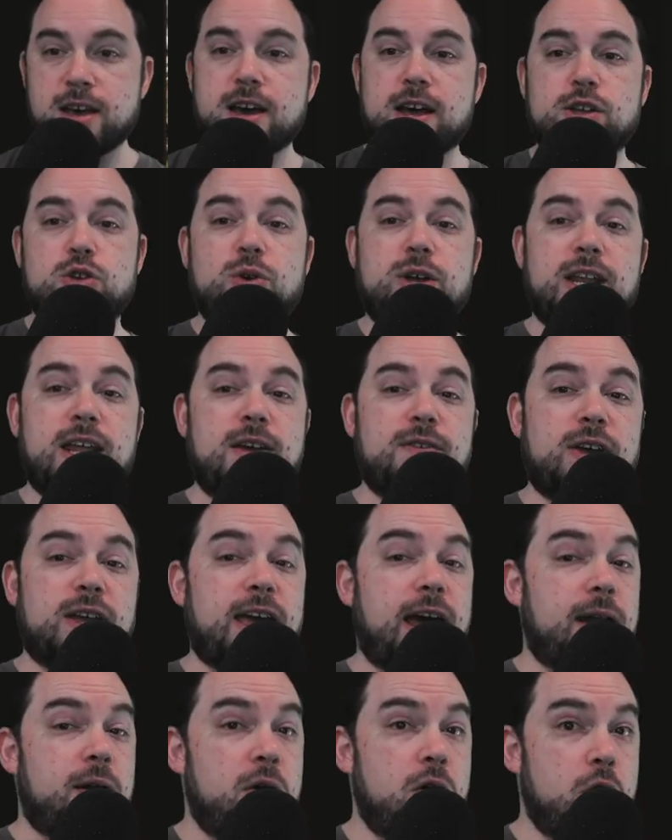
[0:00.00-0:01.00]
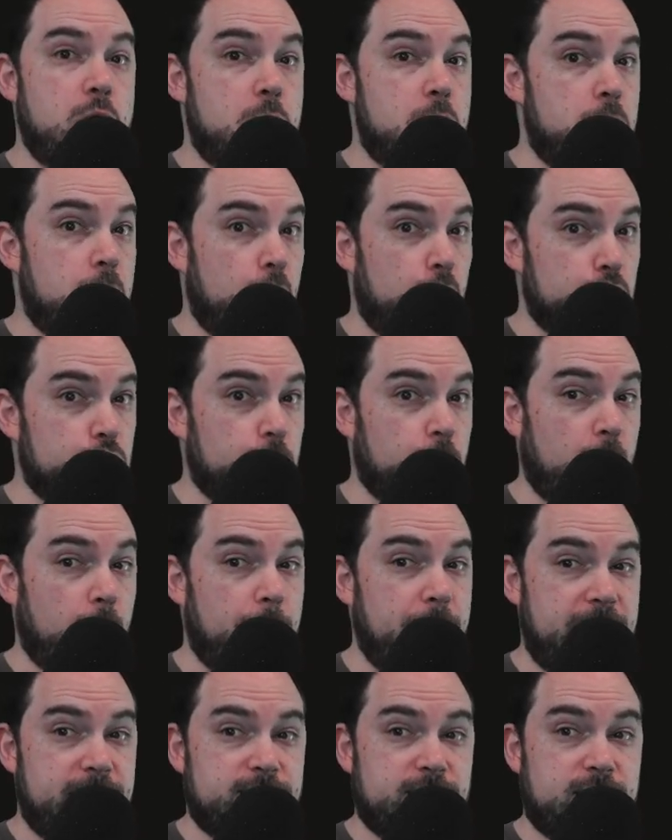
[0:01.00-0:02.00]
and you can even get multiple
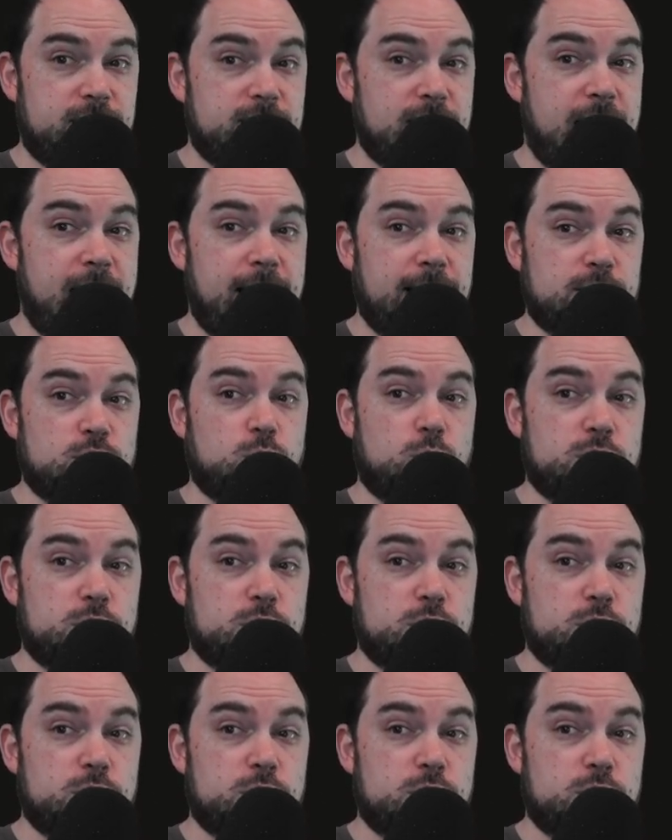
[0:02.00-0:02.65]
basic attacks,